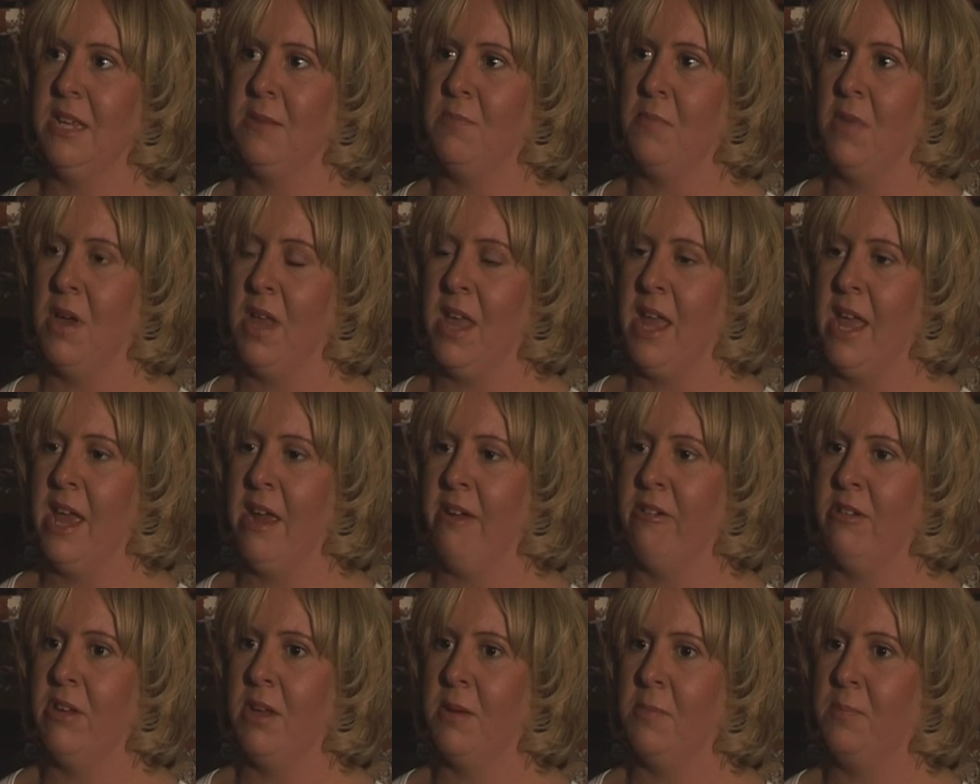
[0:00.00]
in my
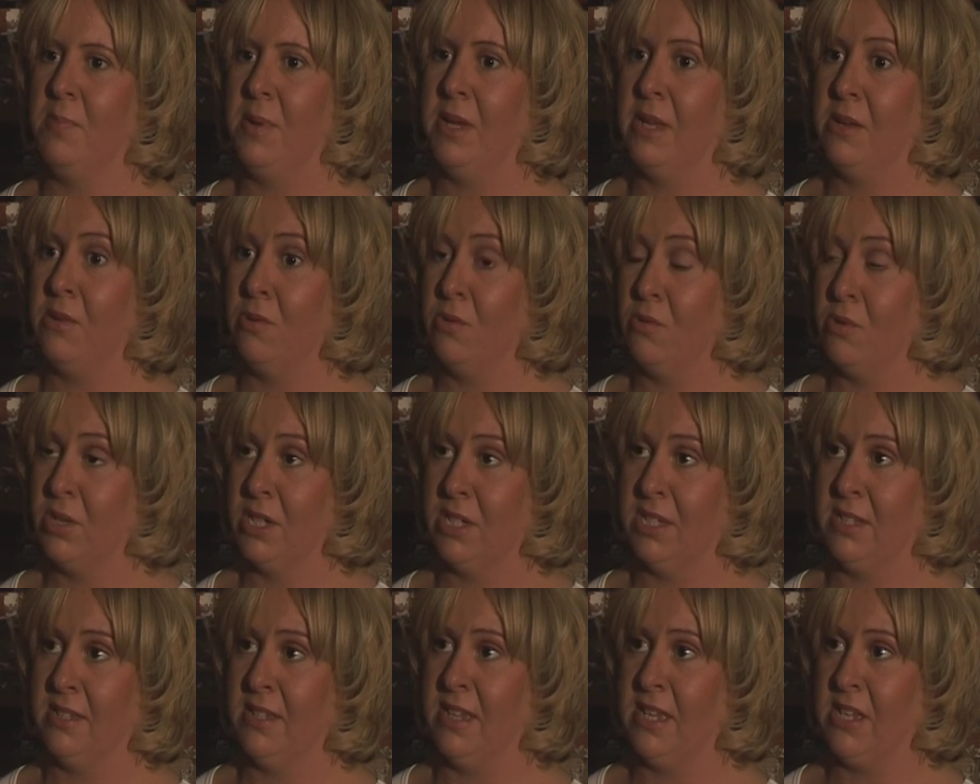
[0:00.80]
area, a big
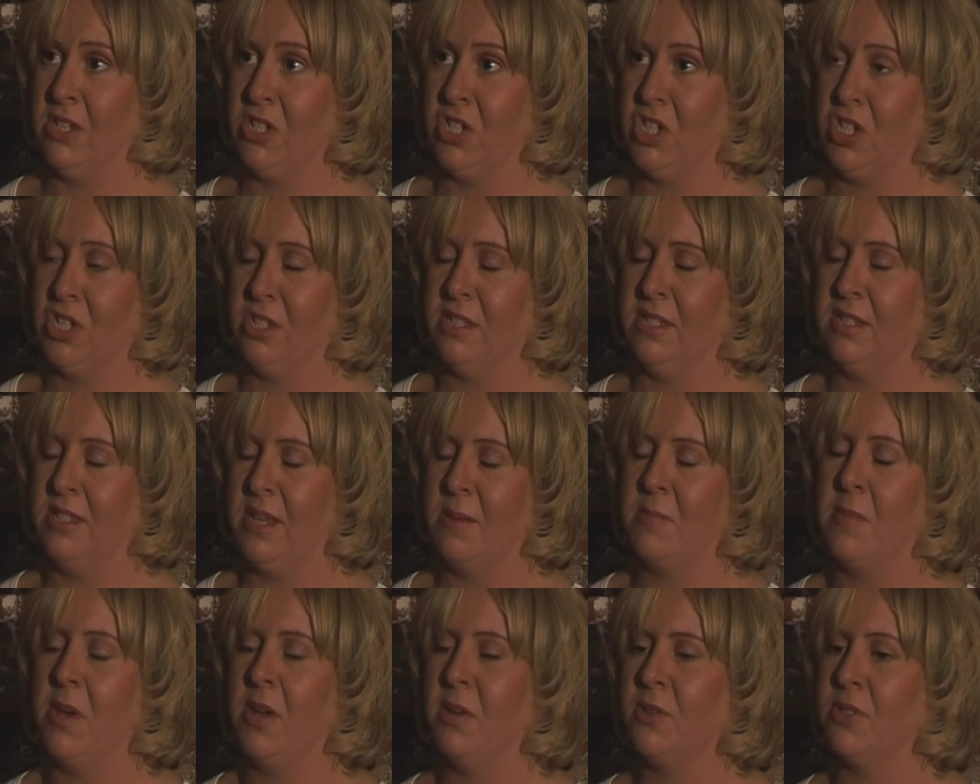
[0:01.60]
organisation,
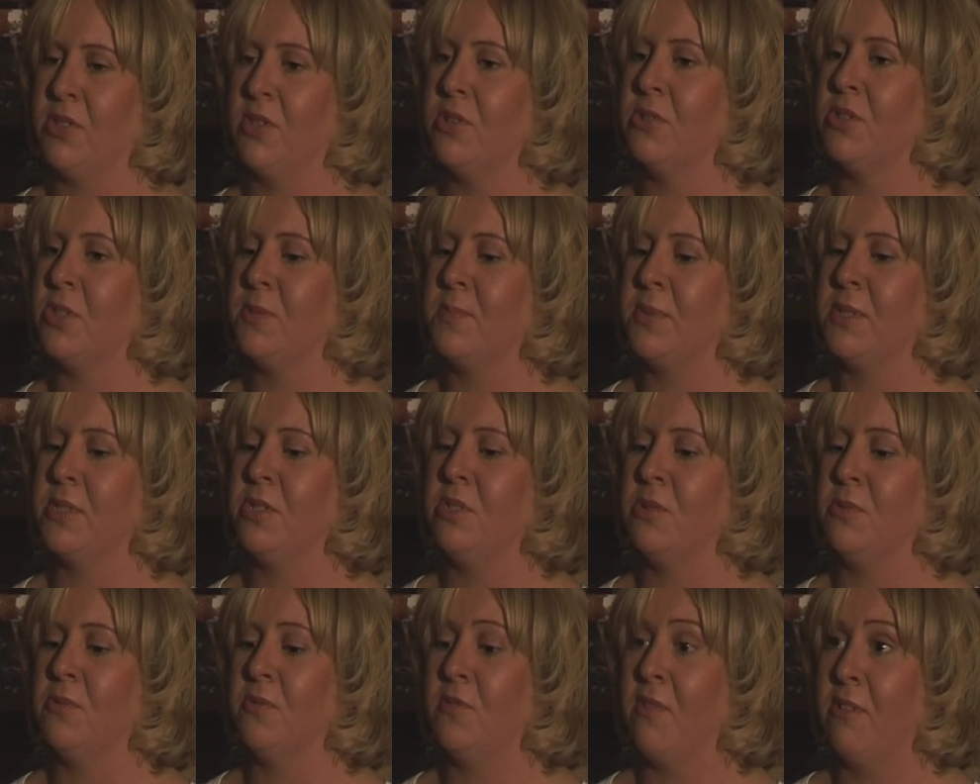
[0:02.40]
St Michael's Hospice,
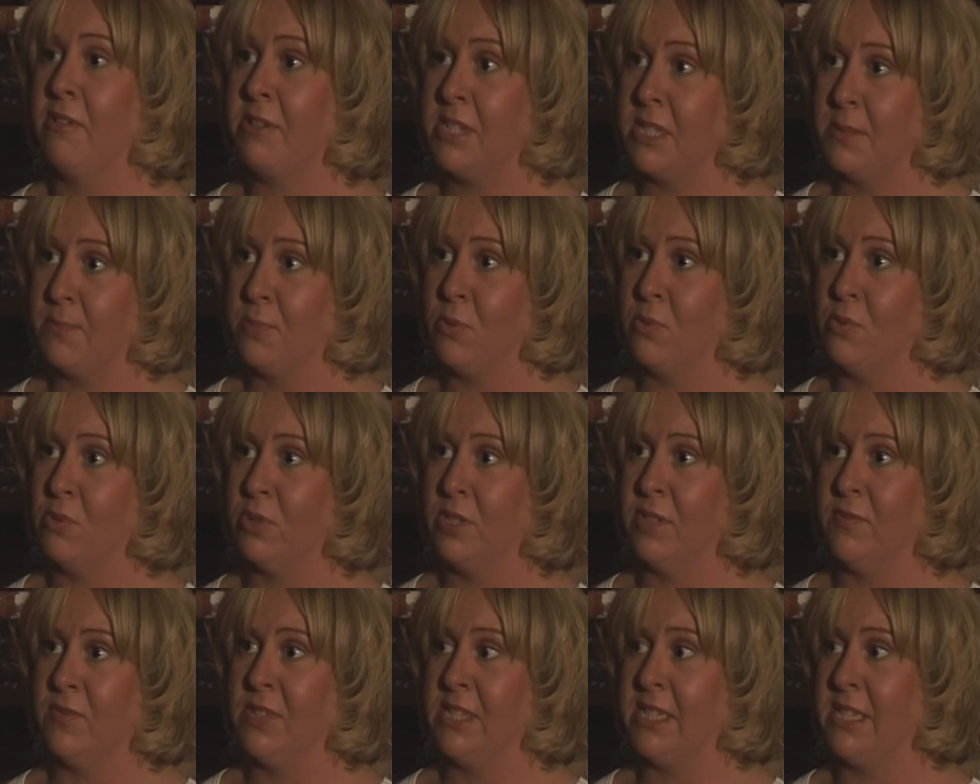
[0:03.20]
who were very
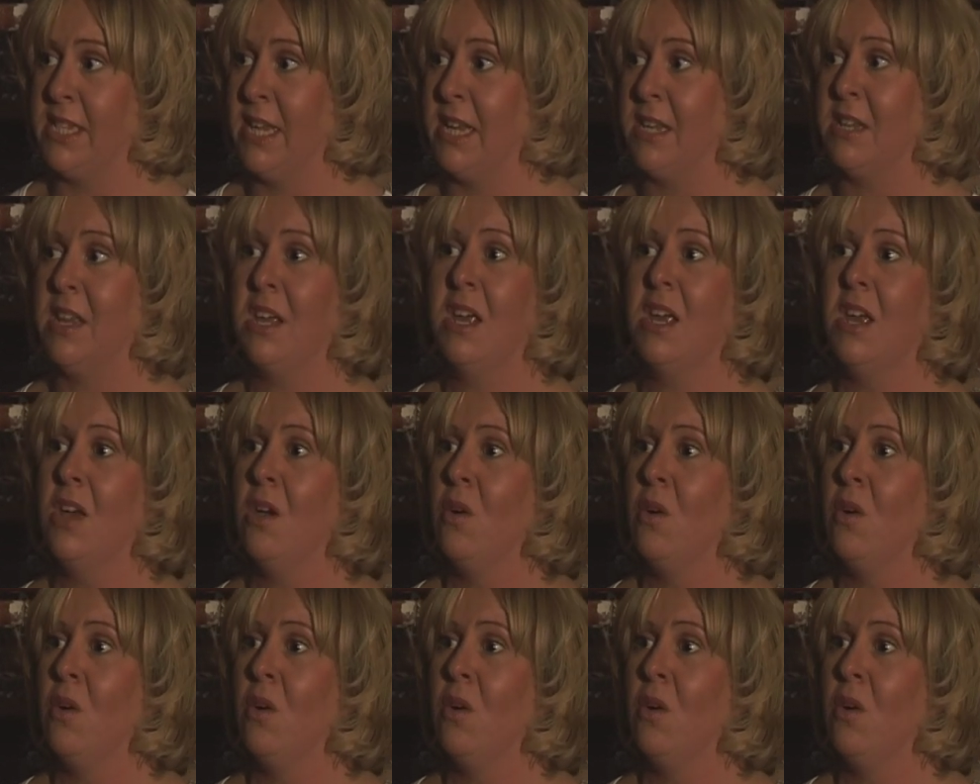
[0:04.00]
supportive and said,